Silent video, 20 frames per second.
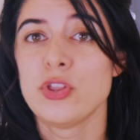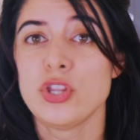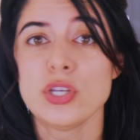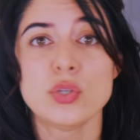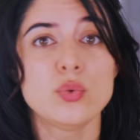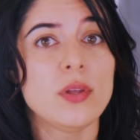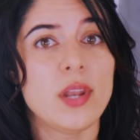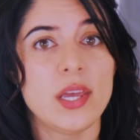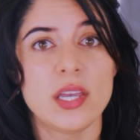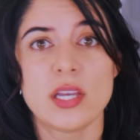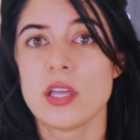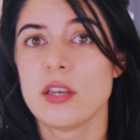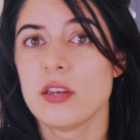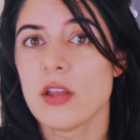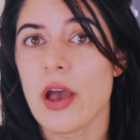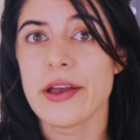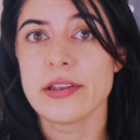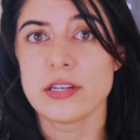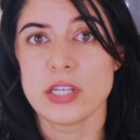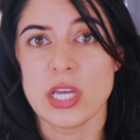But this one I
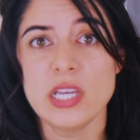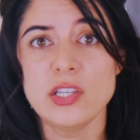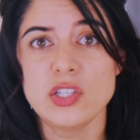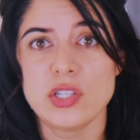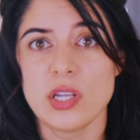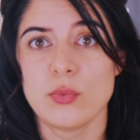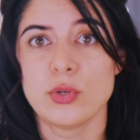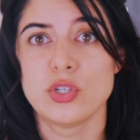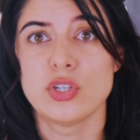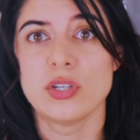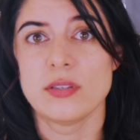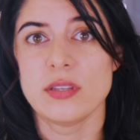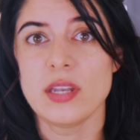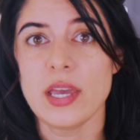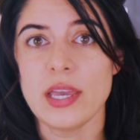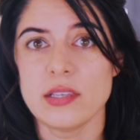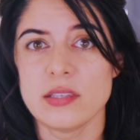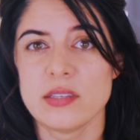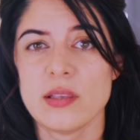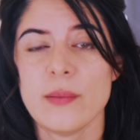cannot taste it, which is
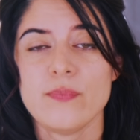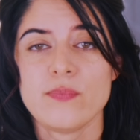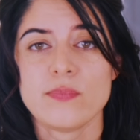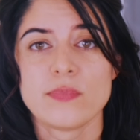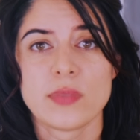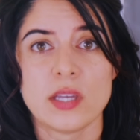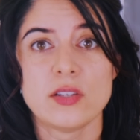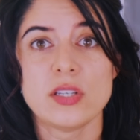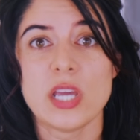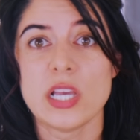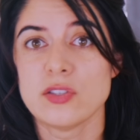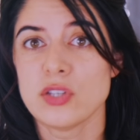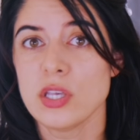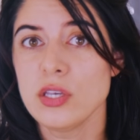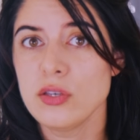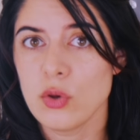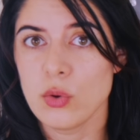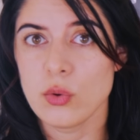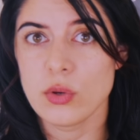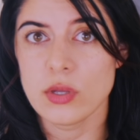nice. It tastes
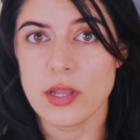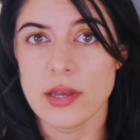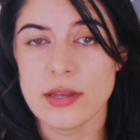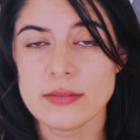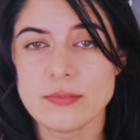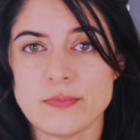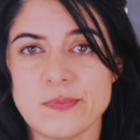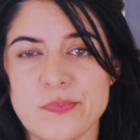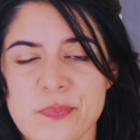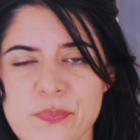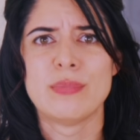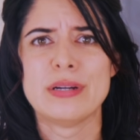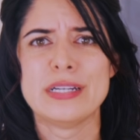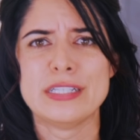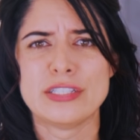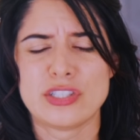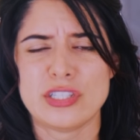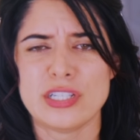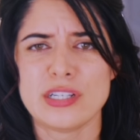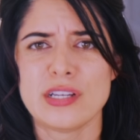like coconut,
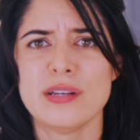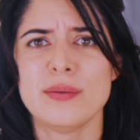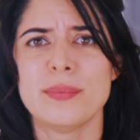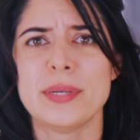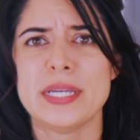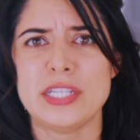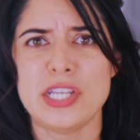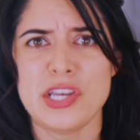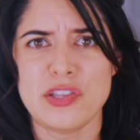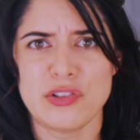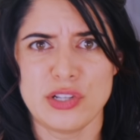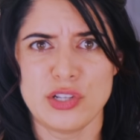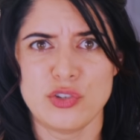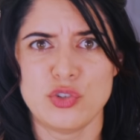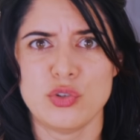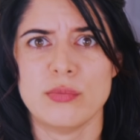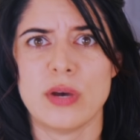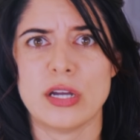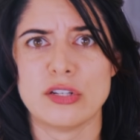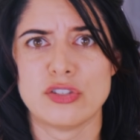but it's sticking to my teeth a
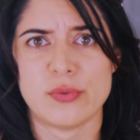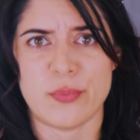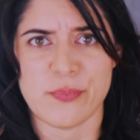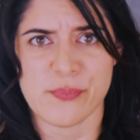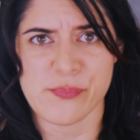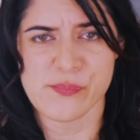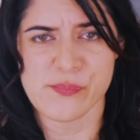little too much.